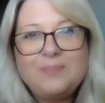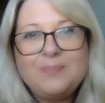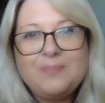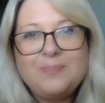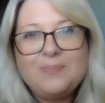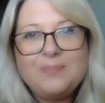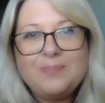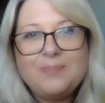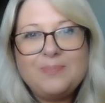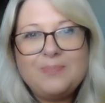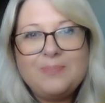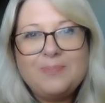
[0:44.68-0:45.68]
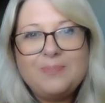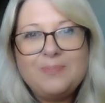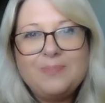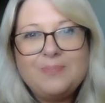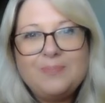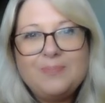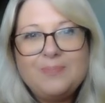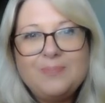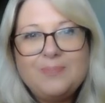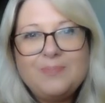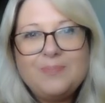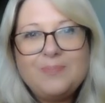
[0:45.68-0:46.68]

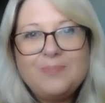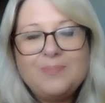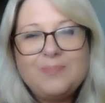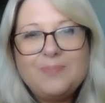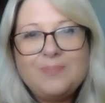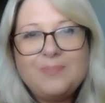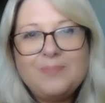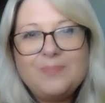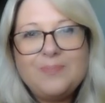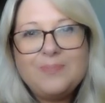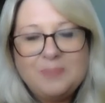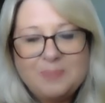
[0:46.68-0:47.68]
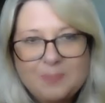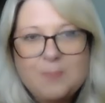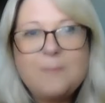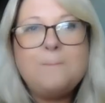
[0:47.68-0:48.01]
(silent)